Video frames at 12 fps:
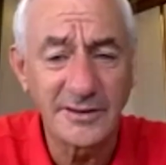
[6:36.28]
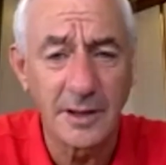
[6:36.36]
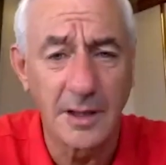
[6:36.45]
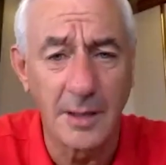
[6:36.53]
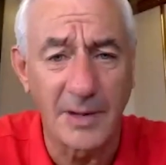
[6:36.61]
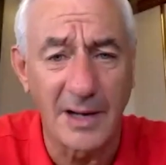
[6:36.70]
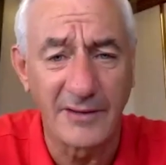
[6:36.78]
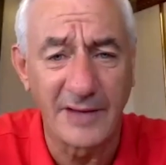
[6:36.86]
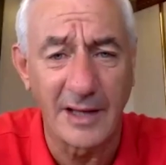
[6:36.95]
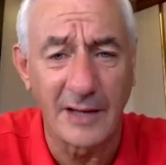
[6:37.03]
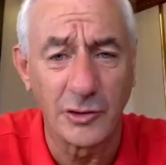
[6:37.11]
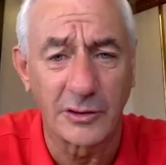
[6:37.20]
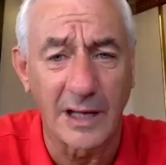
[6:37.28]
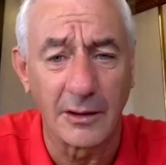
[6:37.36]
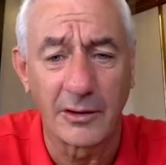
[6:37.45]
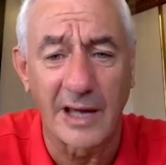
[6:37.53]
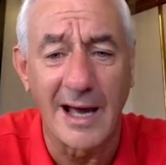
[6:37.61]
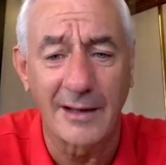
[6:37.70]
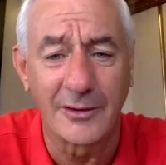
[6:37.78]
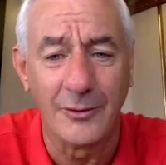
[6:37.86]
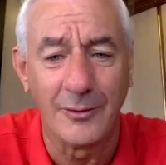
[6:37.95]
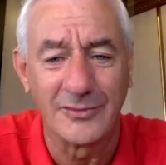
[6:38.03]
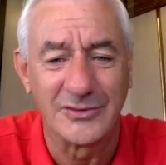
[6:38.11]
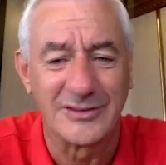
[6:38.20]
But I think I look at Lukaku,
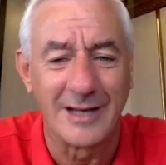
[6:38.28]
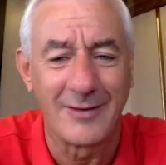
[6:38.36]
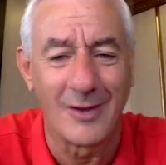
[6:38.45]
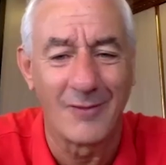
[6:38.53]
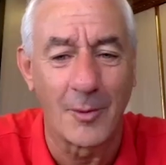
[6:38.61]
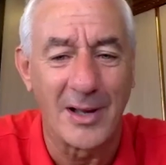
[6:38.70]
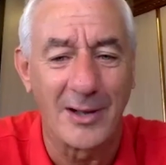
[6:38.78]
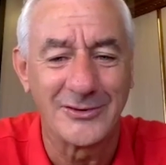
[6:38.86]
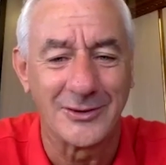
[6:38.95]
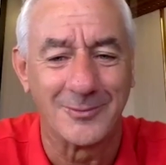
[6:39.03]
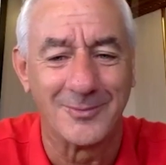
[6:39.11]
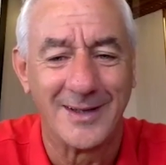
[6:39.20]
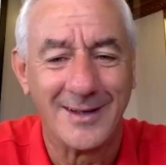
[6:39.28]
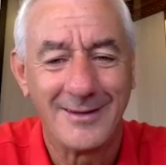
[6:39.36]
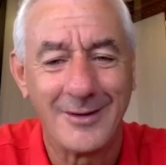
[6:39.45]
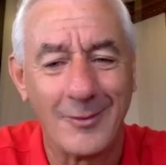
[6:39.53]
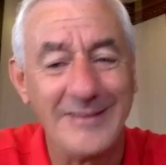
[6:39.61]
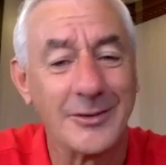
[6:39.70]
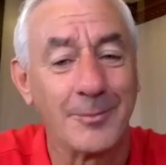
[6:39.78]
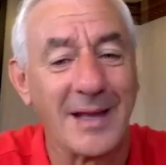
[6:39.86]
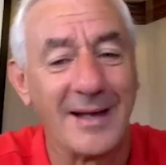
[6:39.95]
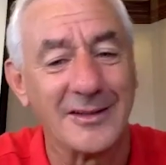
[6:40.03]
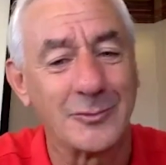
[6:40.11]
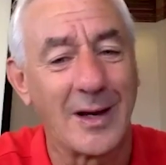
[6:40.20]
as you said now, for Belgium. He's up
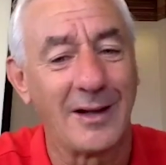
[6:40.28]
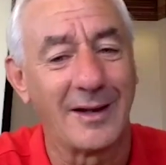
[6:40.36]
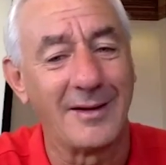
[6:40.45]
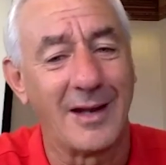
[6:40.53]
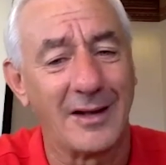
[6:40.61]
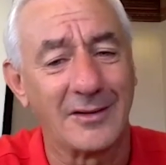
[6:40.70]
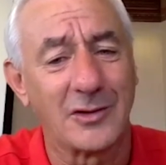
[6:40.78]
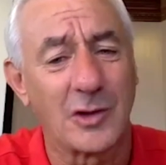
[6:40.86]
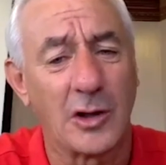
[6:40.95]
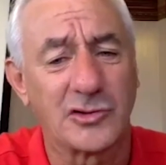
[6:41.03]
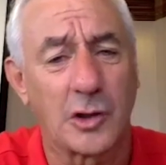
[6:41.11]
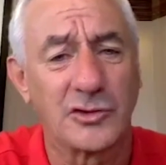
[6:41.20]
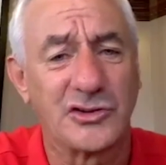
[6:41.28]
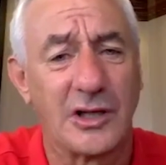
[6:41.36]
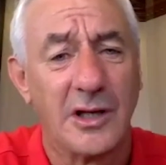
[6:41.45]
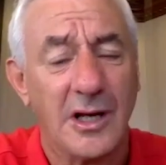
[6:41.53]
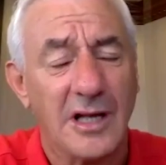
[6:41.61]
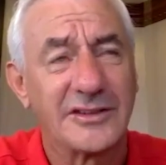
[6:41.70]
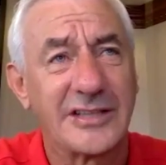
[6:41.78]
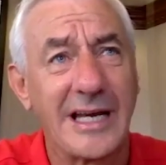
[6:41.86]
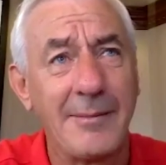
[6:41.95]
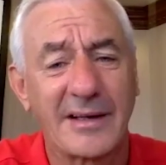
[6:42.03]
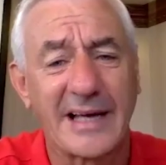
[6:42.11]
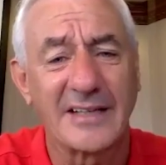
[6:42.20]
there as well. And as long as team
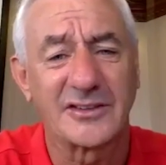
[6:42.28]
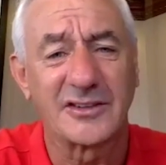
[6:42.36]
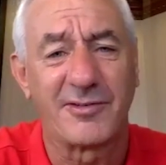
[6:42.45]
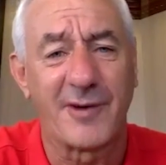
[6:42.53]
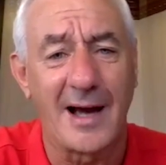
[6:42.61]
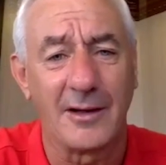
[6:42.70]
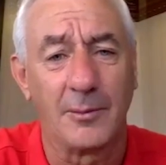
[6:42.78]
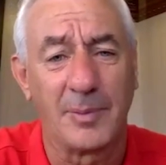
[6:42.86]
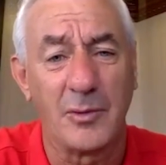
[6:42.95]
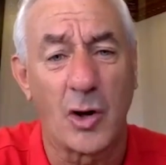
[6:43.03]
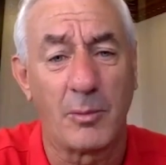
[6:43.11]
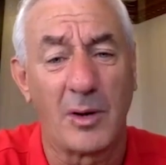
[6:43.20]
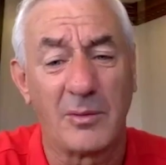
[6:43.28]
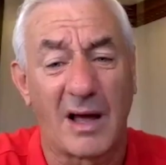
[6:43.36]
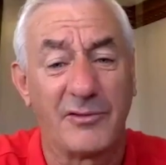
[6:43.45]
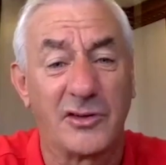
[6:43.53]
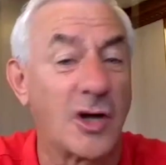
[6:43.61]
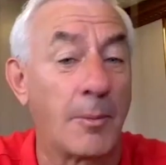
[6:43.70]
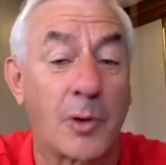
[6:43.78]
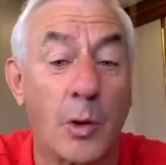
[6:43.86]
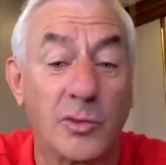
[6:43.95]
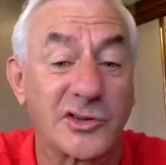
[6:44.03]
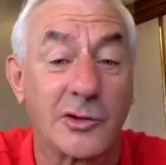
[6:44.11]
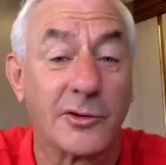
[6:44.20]
that gets to the final, but no one have the top
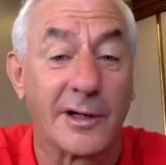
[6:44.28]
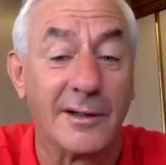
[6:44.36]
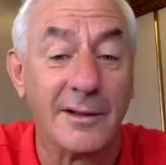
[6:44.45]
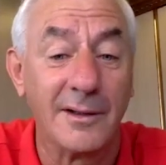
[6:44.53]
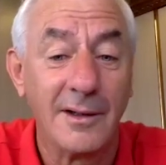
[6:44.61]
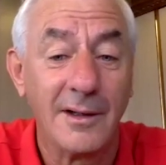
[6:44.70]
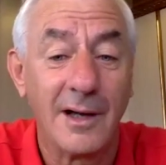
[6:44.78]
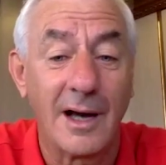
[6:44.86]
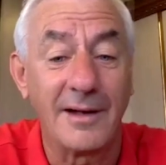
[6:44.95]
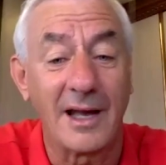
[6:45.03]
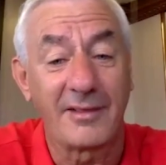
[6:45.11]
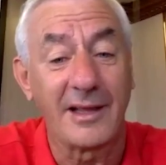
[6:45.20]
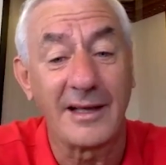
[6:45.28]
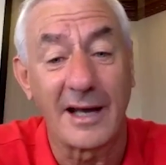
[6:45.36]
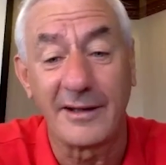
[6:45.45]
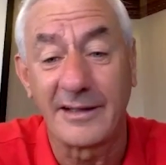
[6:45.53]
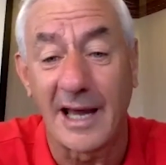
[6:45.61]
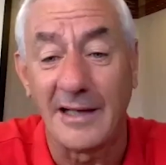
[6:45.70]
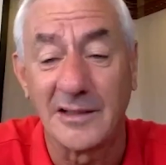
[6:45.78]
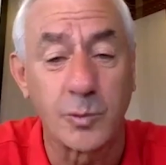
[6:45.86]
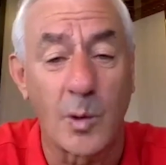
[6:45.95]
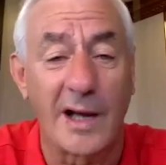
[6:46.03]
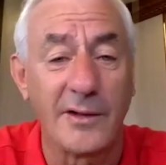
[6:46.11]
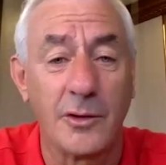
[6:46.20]
goal scorer. And I think Harry Kane is
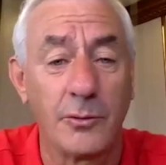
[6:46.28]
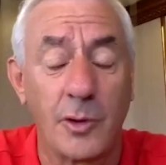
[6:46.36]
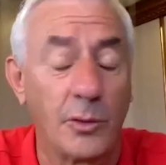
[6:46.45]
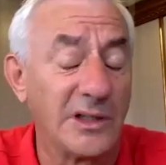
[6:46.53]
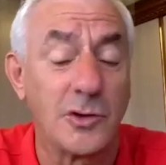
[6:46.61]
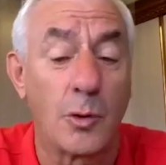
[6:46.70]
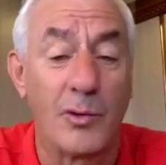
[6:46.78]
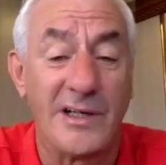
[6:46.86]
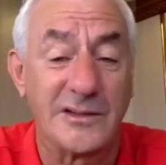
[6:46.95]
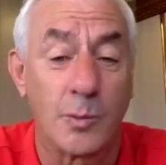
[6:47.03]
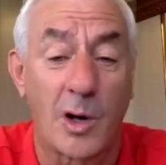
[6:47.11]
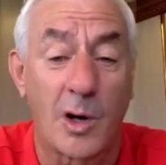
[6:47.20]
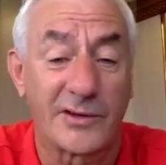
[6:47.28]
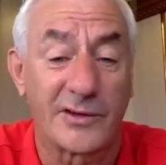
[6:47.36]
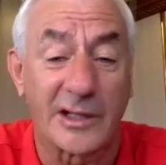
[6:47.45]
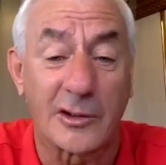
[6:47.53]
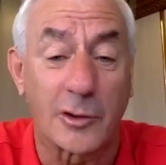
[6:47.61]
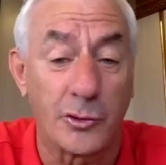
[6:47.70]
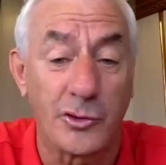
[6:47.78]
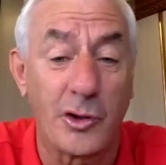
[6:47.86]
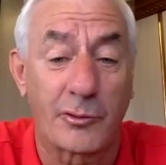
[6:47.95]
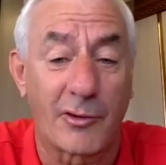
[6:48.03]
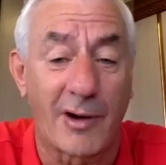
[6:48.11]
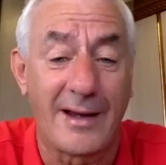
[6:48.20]
why not. No, there's no reason why they've got
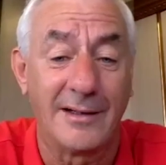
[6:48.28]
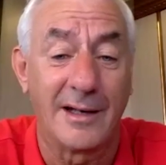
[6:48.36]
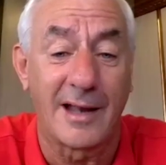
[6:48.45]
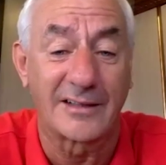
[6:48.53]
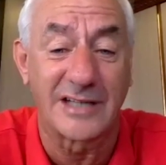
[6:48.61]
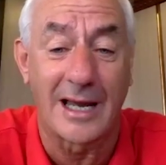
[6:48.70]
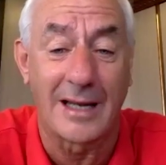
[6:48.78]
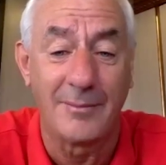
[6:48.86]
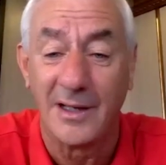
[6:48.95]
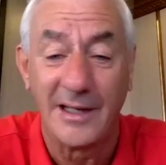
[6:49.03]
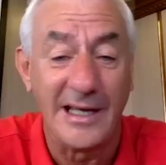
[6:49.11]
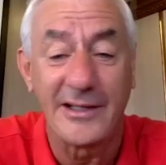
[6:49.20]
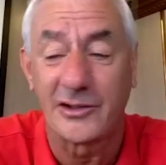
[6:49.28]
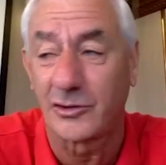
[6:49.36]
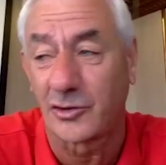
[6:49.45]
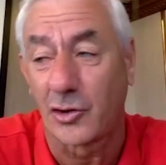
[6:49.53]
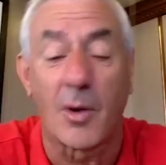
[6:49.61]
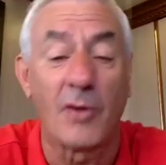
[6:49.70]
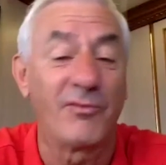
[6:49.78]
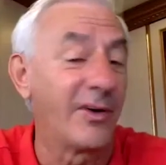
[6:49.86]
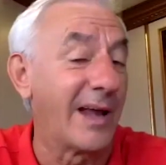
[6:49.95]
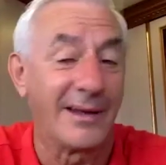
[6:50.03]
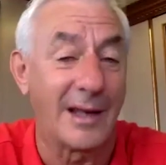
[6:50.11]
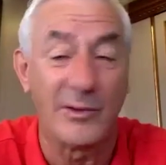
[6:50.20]
Ukraine in the next game. He could come on
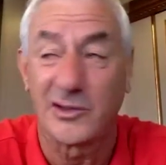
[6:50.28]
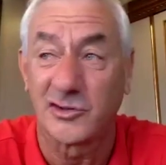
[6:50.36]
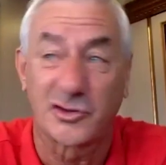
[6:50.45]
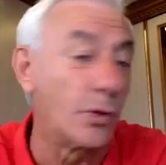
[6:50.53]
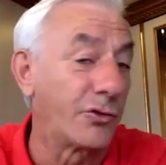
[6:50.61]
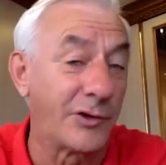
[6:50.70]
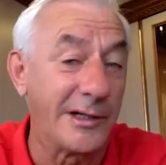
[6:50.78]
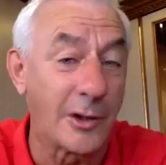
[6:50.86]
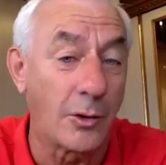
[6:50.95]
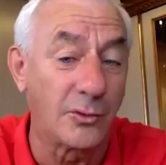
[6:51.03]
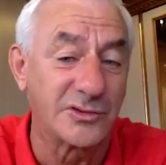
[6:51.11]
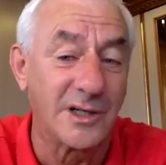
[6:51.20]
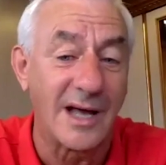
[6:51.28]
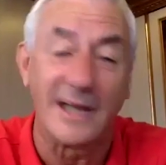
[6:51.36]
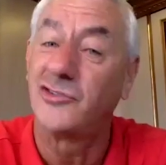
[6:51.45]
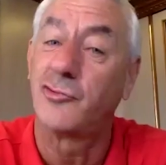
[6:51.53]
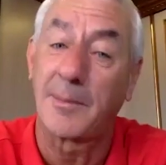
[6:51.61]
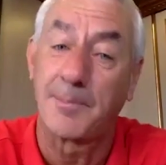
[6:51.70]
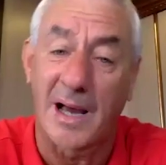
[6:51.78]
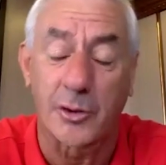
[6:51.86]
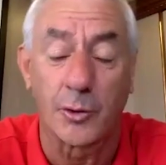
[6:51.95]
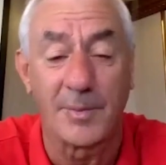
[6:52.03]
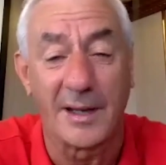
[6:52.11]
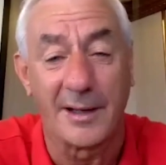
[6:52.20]
for that now. He just scored 3 goals and he's right back
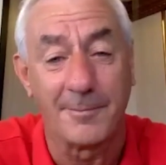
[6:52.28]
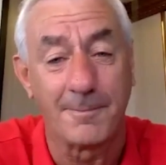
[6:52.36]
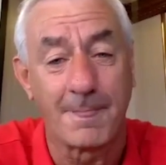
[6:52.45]
up there.